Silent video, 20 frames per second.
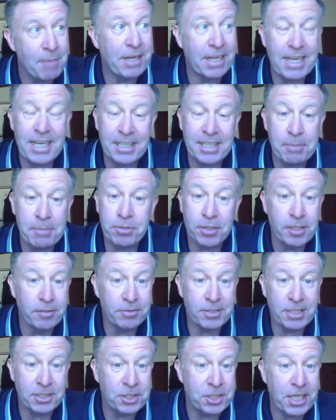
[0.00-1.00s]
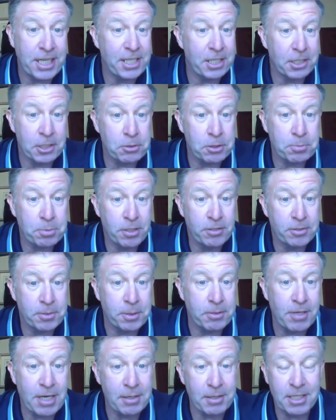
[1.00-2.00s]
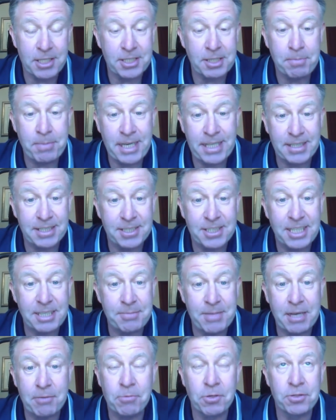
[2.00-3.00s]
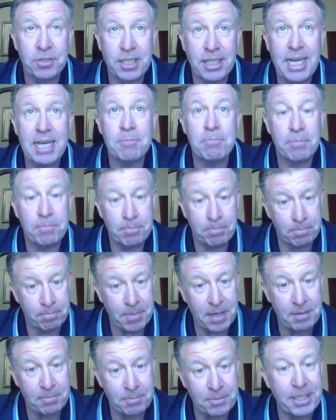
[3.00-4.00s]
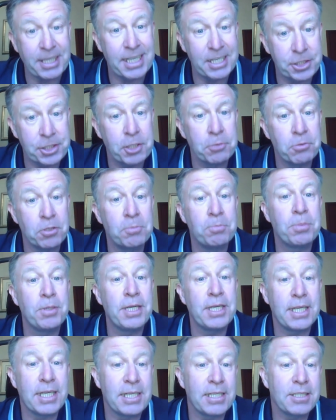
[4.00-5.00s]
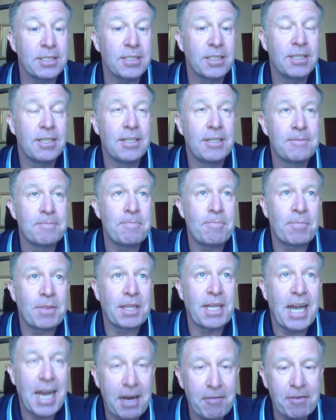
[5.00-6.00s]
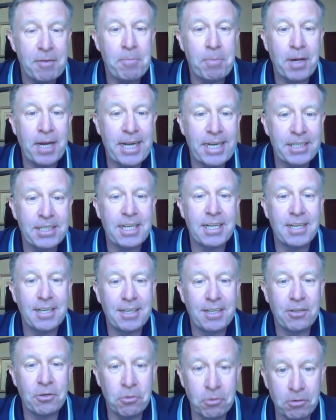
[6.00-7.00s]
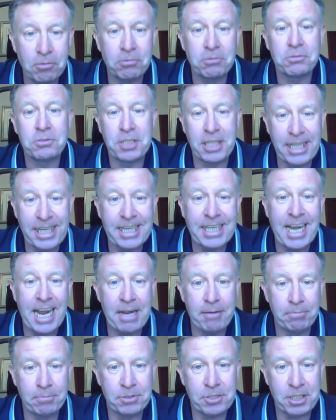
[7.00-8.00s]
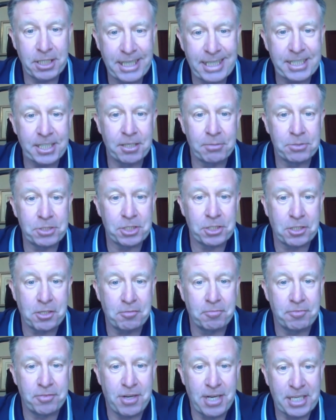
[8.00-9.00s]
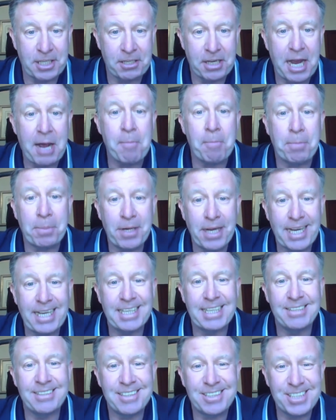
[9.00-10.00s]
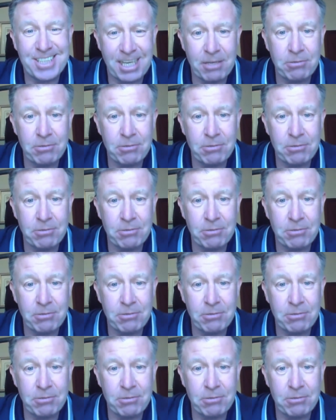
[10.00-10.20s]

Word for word: I mean, and he proved his genius was proved to be right because he picked the team that won the game. The issue would be is having played all league games leading up to the cup final and playing in the